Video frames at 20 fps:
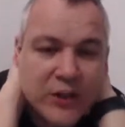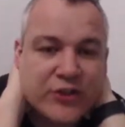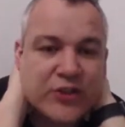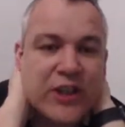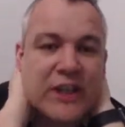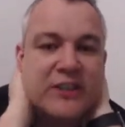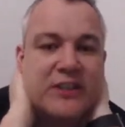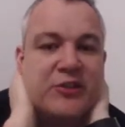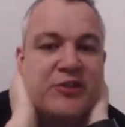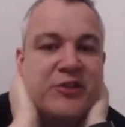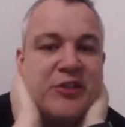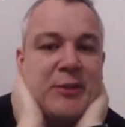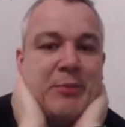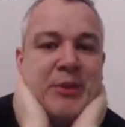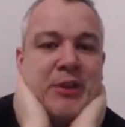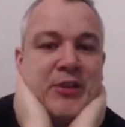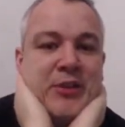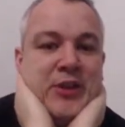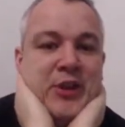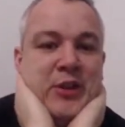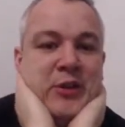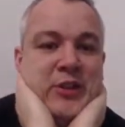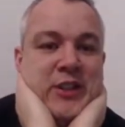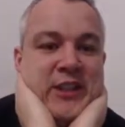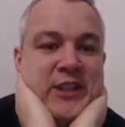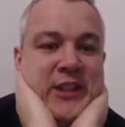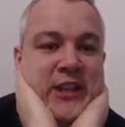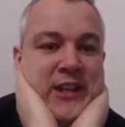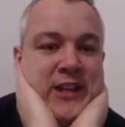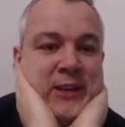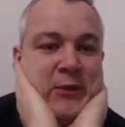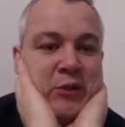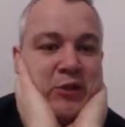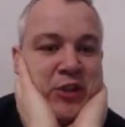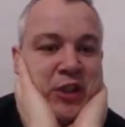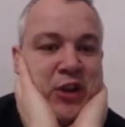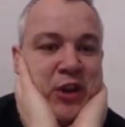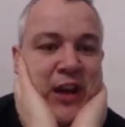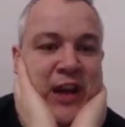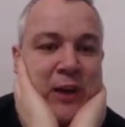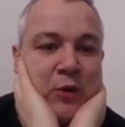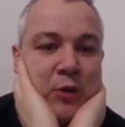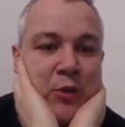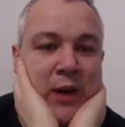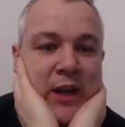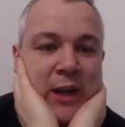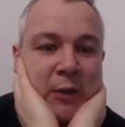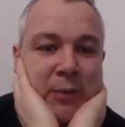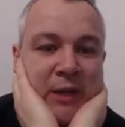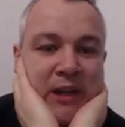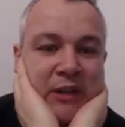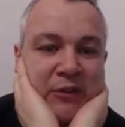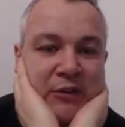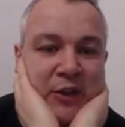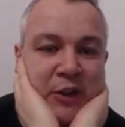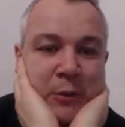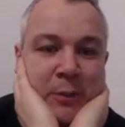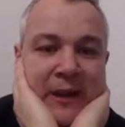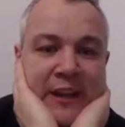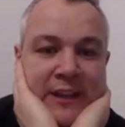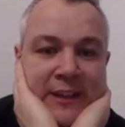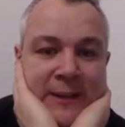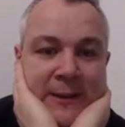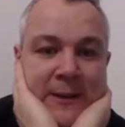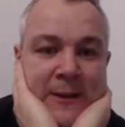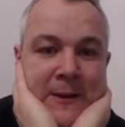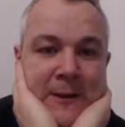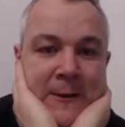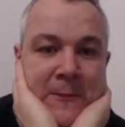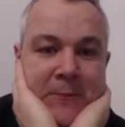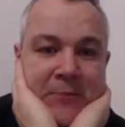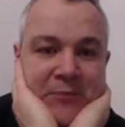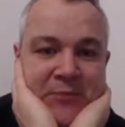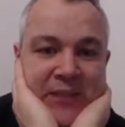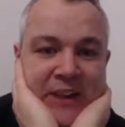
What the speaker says: Oh, he tried to slip it through, didn't he? And it was cut out well by the fullback.